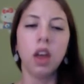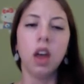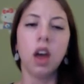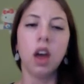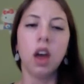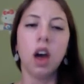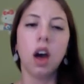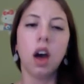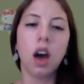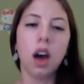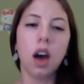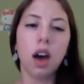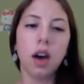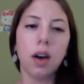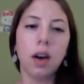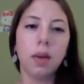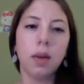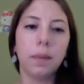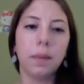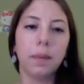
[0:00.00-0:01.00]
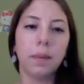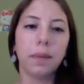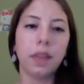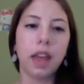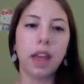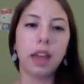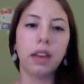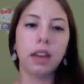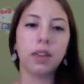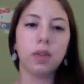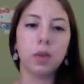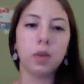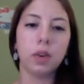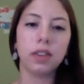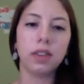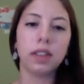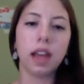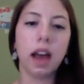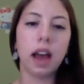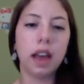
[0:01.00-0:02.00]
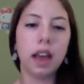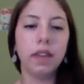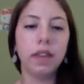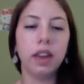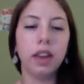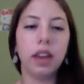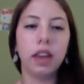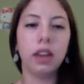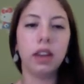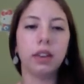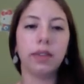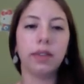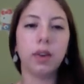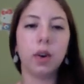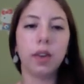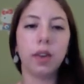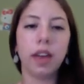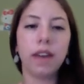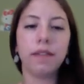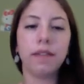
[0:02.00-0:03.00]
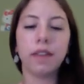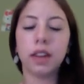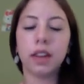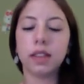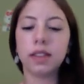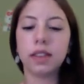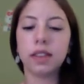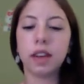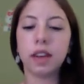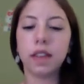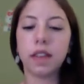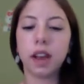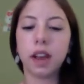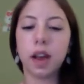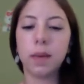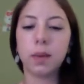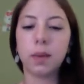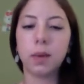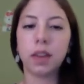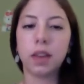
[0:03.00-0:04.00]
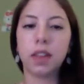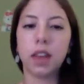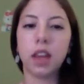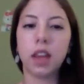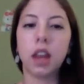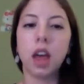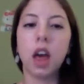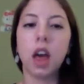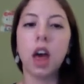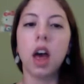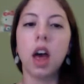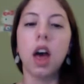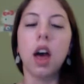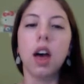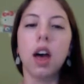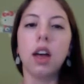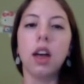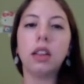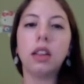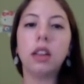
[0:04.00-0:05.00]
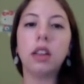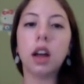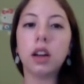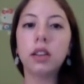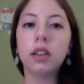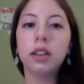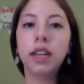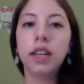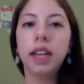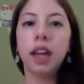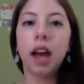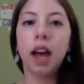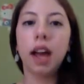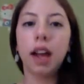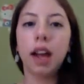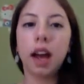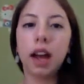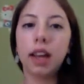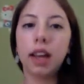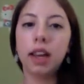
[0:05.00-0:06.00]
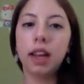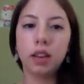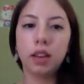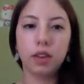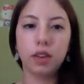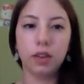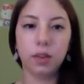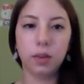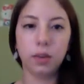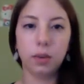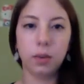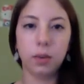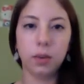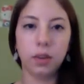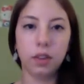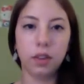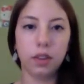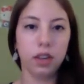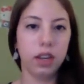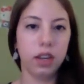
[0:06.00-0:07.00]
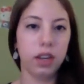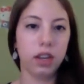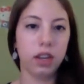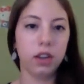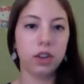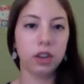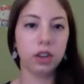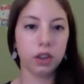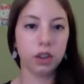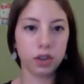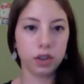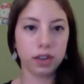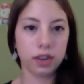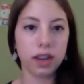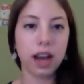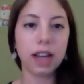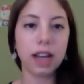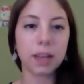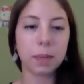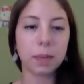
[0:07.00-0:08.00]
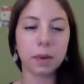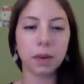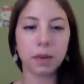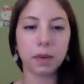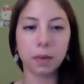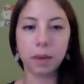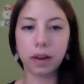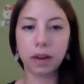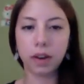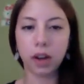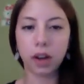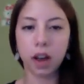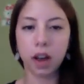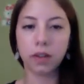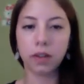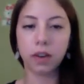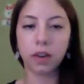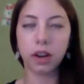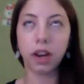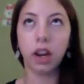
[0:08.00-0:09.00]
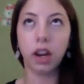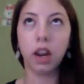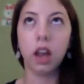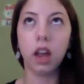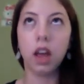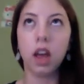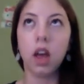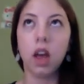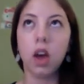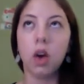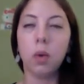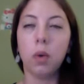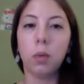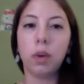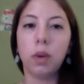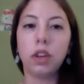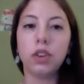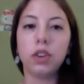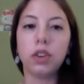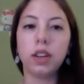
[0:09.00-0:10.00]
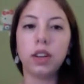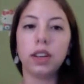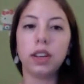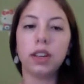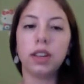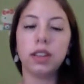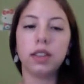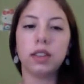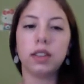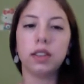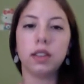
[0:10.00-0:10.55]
And of course the IV and all that fun stuff that comes with it. Luckily, I got into the Children's Hospital for my recovery, which is